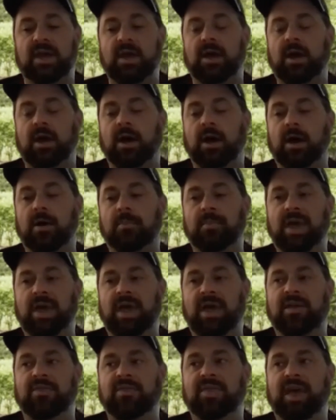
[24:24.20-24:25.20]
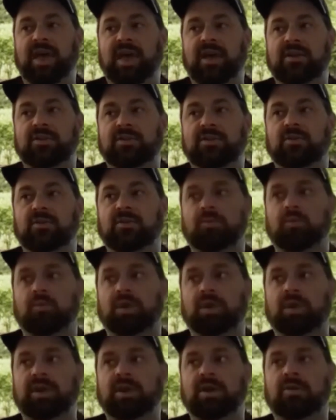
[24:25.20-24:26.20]
and then
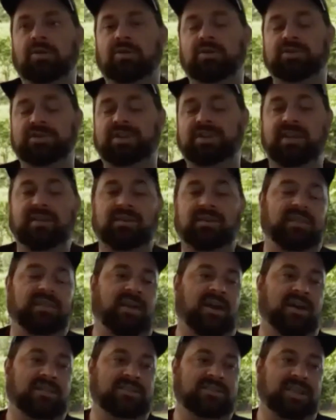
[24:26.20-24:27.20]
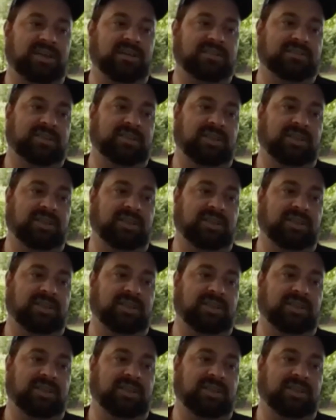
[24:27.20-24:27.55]
really understanding the context.